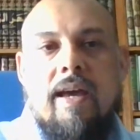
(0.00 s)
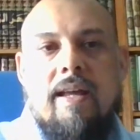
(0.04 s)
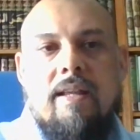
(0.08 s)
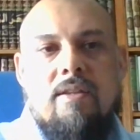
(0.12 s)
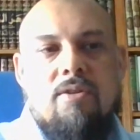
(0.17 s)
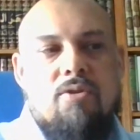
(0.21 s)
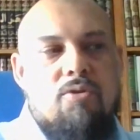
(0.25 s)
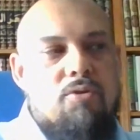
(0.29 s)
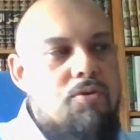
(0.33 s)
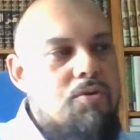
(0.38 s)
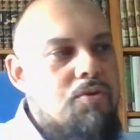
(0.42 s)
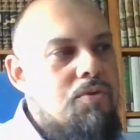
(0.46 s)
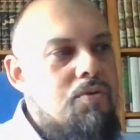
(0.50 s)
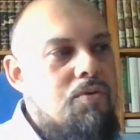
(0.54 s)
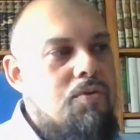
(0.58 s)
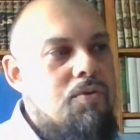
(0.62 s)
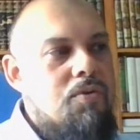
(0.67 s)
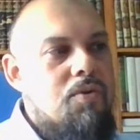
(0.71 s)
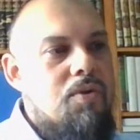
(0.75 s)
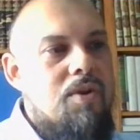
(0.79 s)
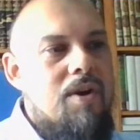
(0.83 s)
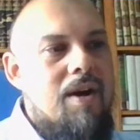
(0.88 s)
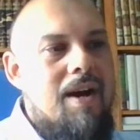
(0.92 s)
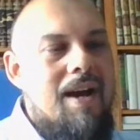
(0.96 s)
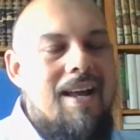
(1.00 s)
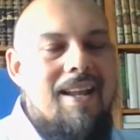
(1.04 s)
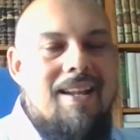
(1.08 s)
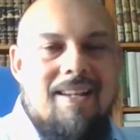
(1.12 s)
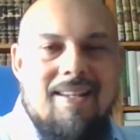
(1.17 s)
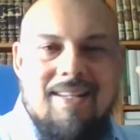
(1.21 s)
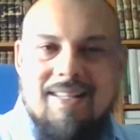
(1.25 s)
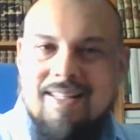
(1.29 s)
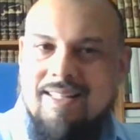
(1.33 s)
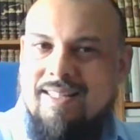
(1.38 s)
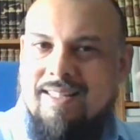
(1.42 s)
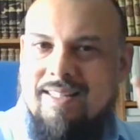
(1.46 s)
And to
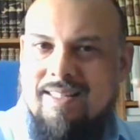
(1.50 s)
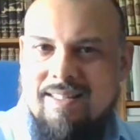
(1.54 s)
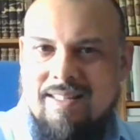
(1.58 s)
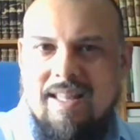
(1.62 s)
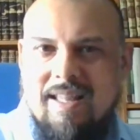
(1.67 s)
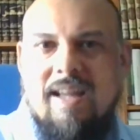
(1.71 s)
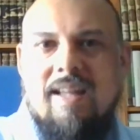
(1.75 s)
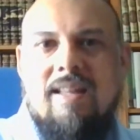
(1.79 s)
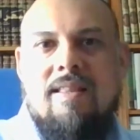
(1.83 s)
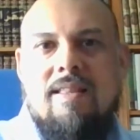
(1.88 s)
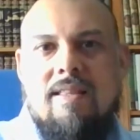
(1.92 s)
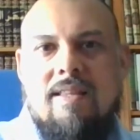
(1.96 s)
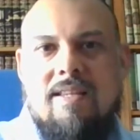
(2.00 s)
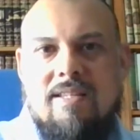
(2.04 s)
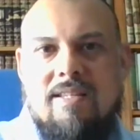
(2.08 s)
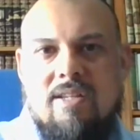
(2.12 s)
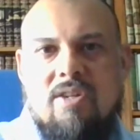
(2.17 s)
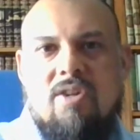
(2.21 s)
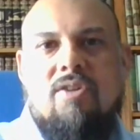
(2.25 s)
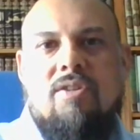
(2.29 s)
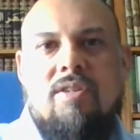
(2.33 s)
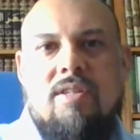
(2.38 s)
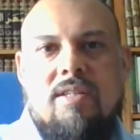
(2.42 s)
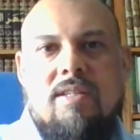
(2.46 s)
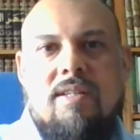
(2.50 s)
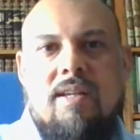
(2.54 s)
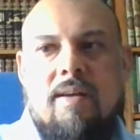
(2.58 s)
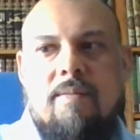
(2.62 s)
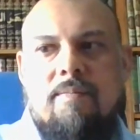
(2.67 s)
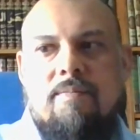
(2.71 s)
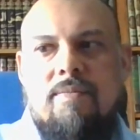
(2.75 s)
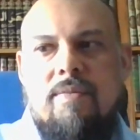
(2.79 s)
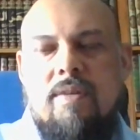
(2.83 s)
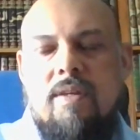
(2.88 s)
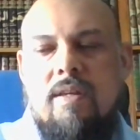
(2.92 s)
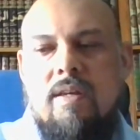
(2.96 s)
understand this
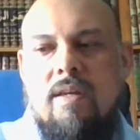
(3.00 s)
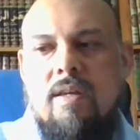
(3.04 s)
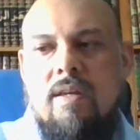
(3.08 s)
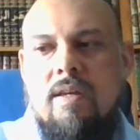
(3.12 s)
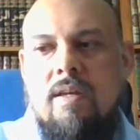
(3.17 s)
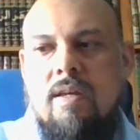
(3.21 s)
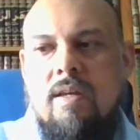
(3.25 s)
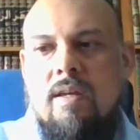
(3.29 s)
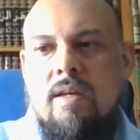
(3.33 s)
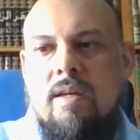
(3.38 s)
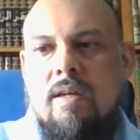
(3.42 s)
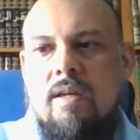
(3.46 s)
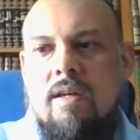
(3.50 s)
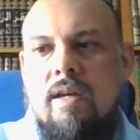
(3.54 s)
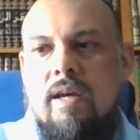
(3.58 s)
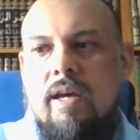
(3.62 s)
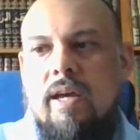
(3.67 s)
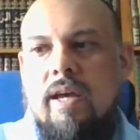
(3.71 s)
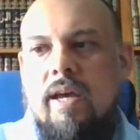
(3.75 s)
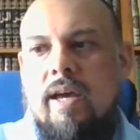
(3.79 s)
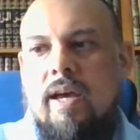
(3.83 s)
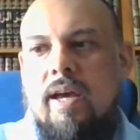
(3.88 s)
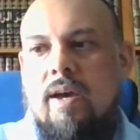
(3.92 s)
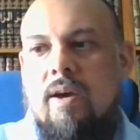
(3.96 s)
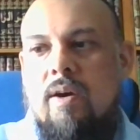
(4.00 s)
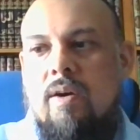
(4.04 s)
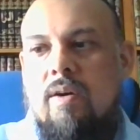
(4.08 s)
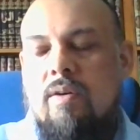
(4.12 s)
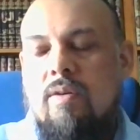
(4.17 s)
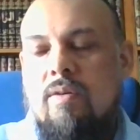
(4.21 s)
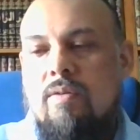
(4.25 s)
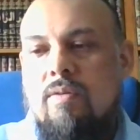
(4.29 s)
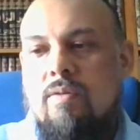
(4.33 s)
concept, uh,